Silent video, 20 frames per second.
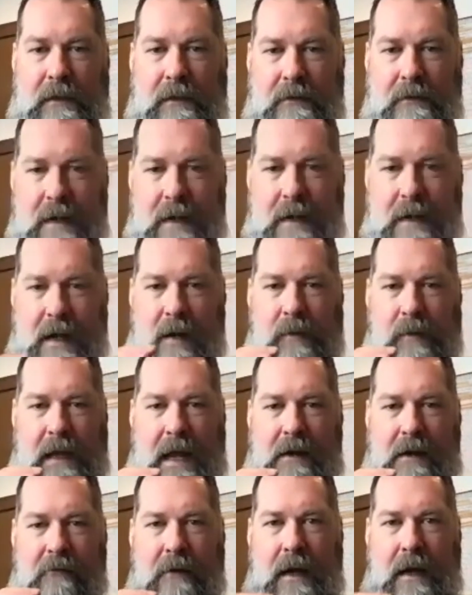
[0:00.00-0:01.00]
tiny
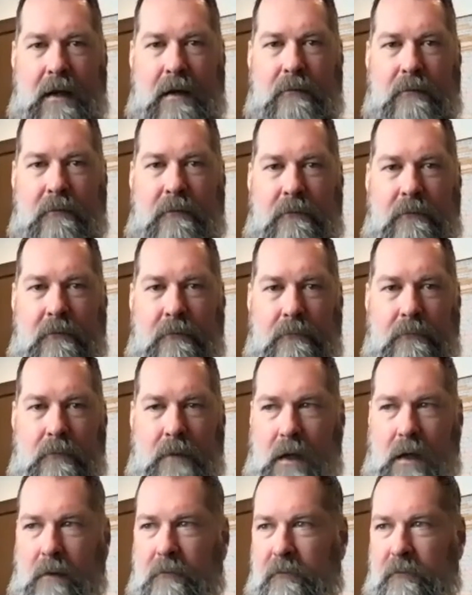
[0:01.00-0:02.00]
black, red, and
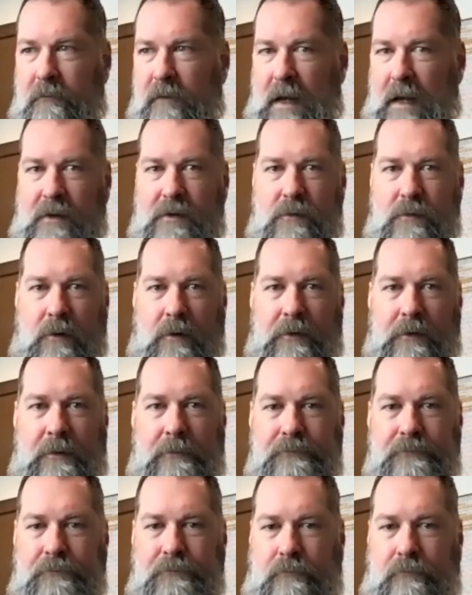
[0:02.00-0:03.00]
flying squirrels.
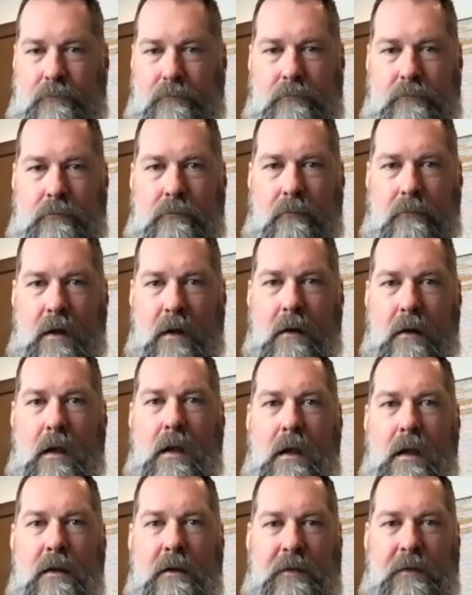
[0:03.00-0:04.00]

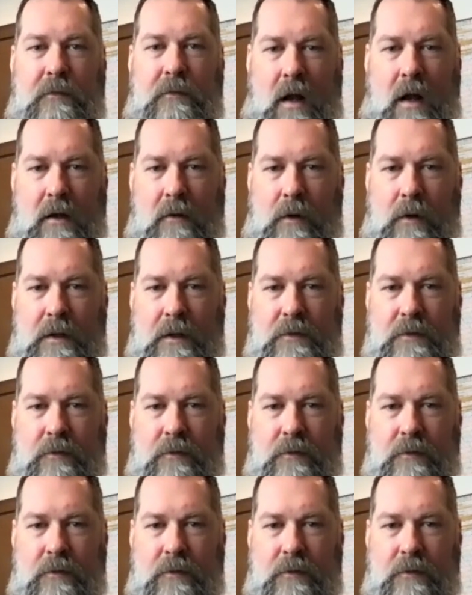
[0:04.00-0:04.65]
The smaller ones